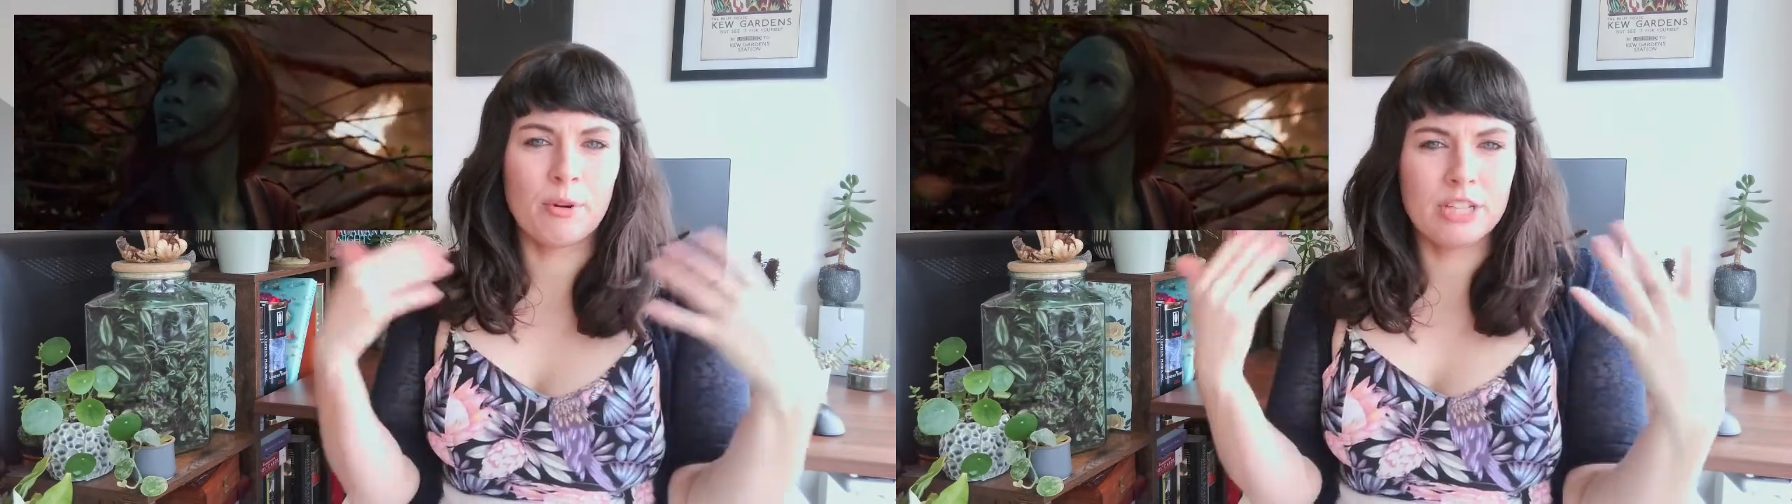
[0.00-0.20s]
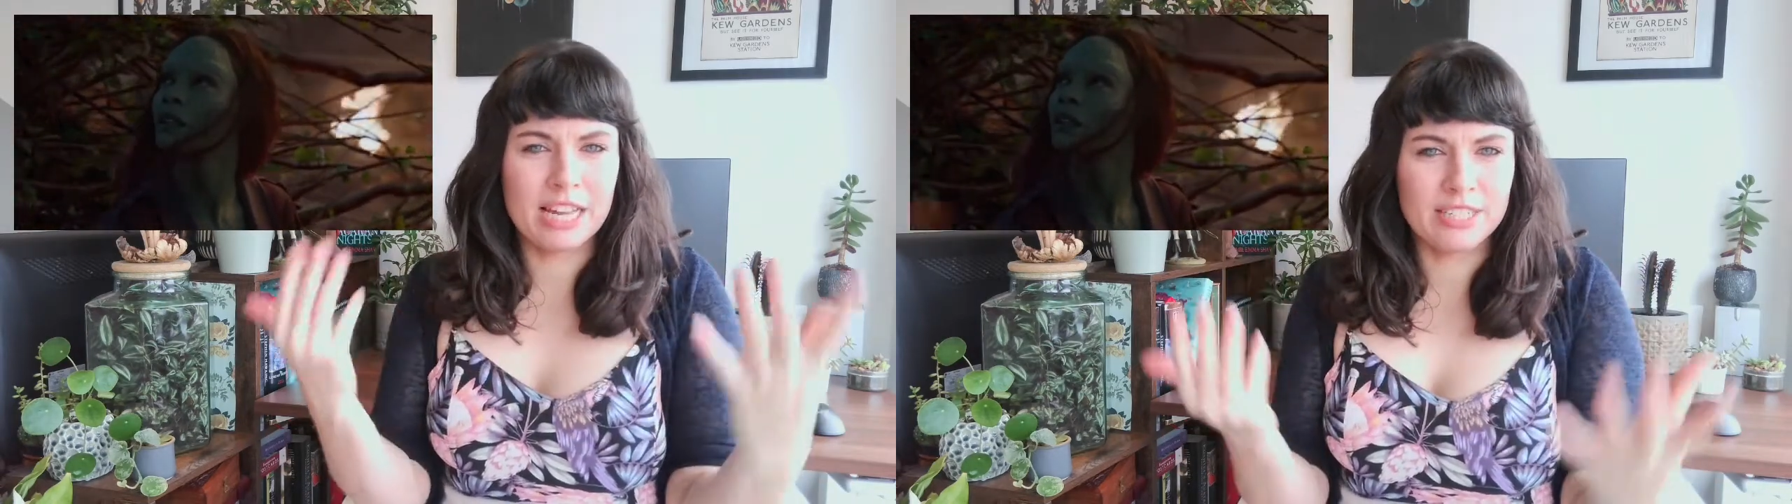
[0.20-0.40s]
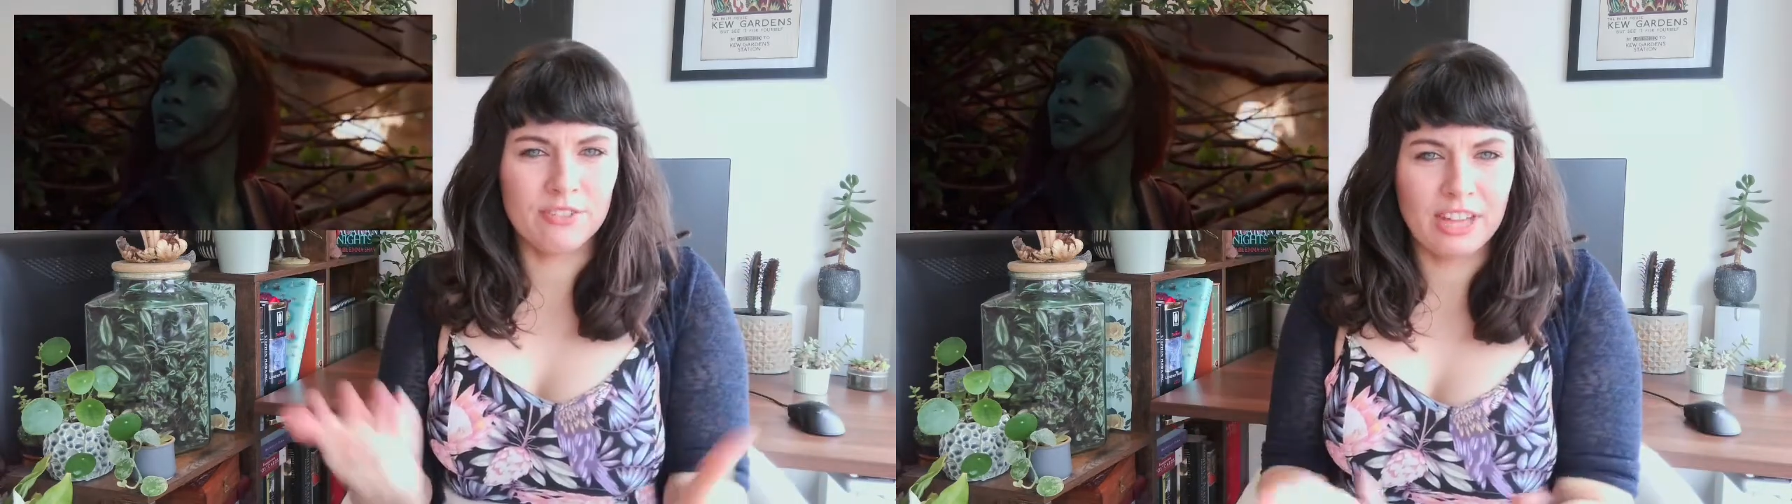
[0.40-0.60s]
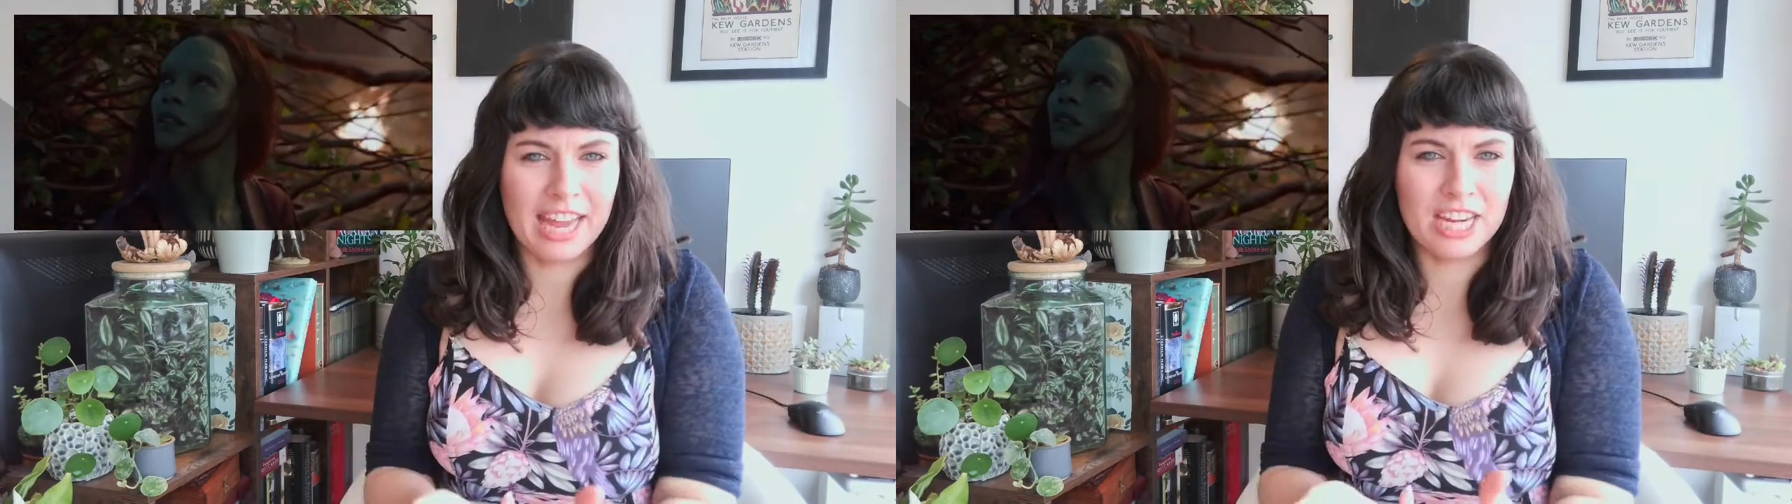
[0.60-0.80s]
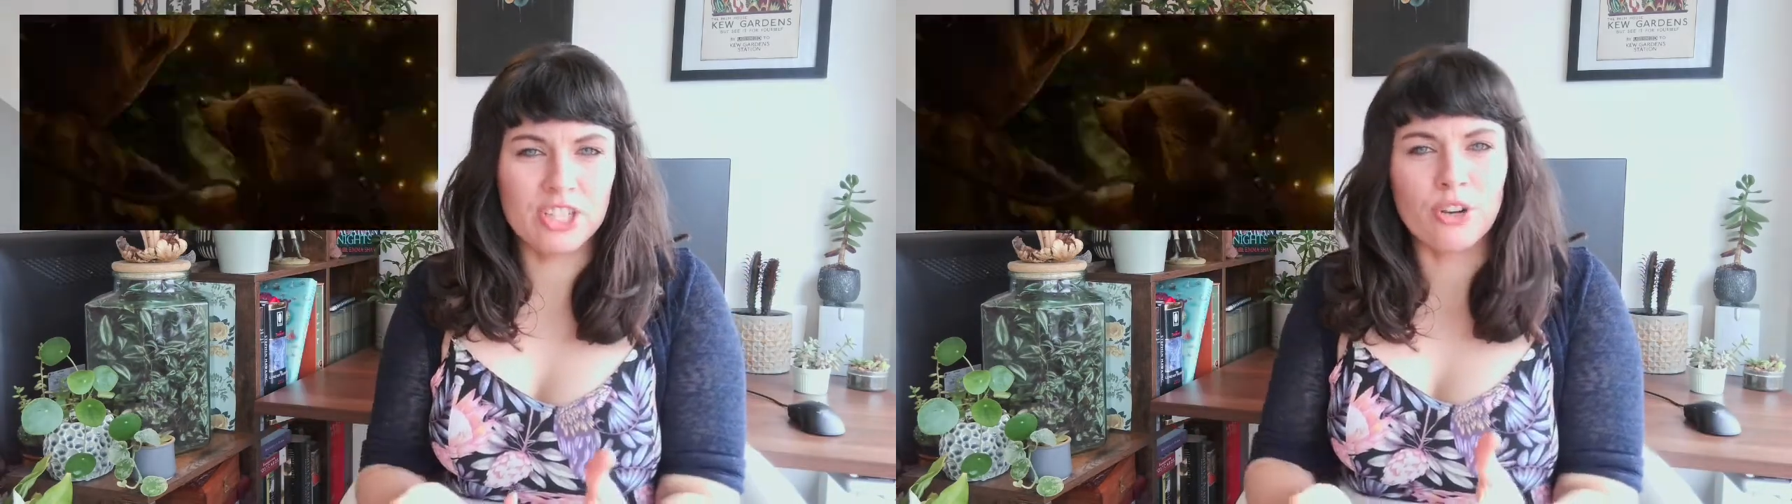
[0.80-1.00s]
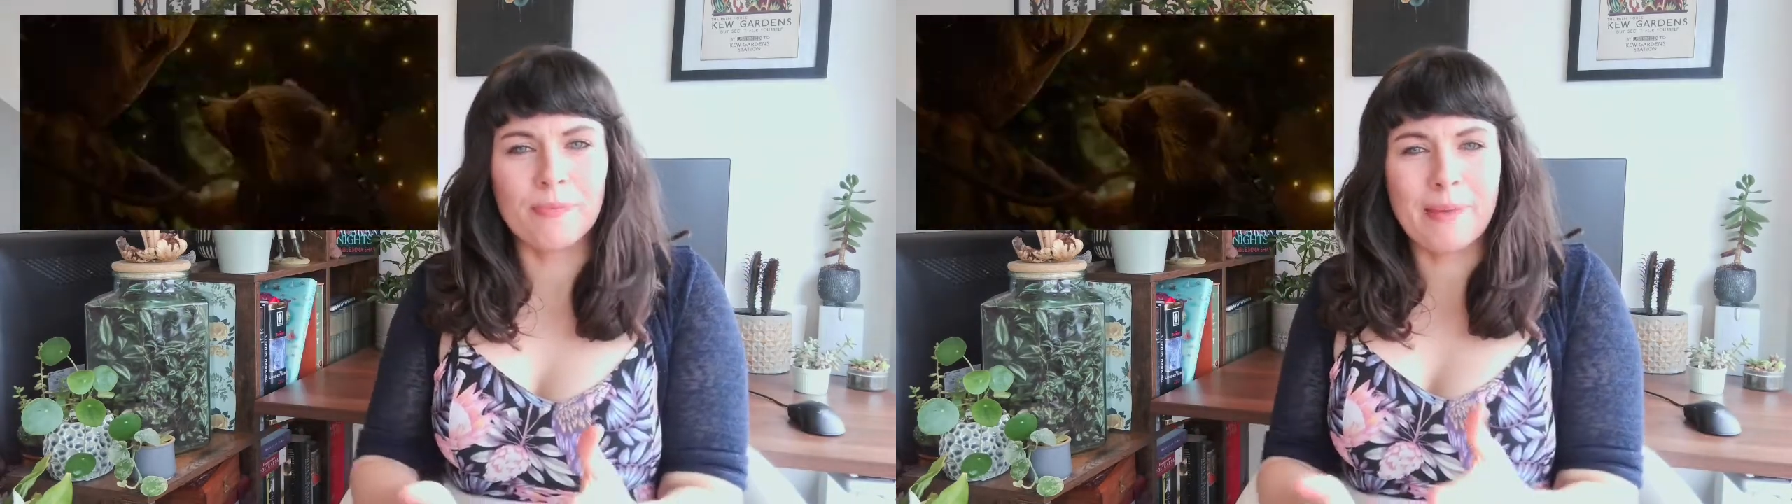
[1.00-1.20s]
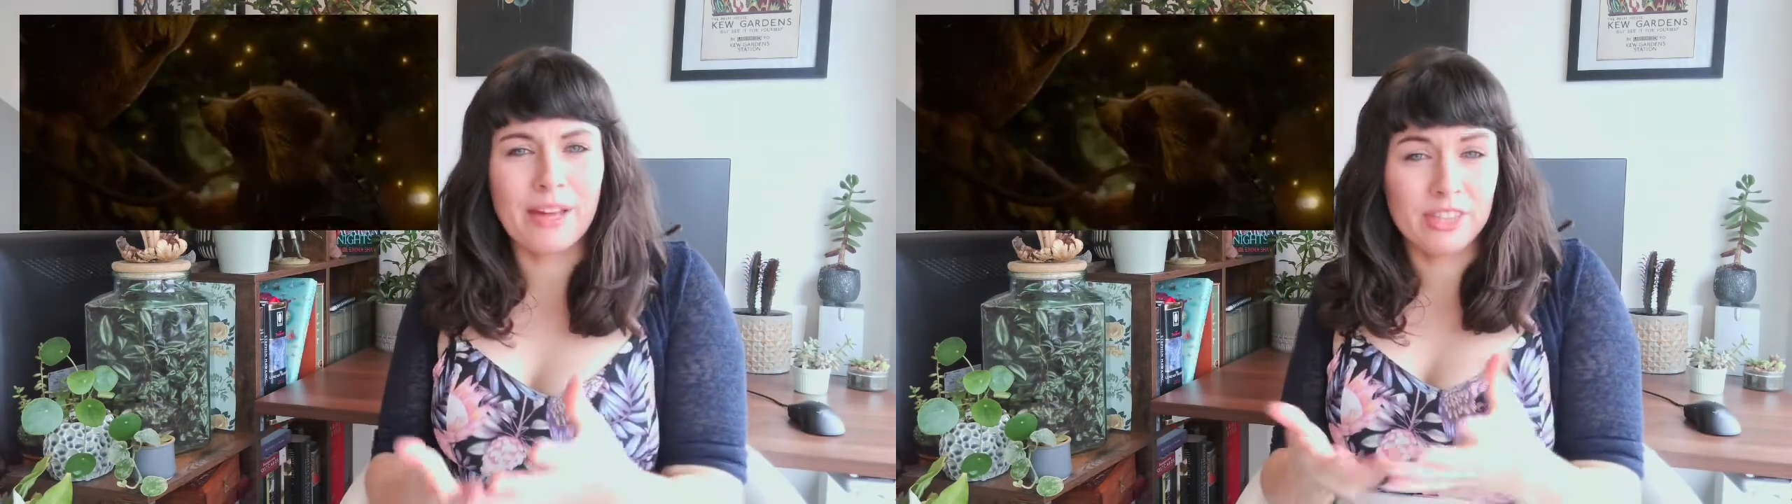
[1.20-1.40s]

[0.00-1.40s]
protective cage about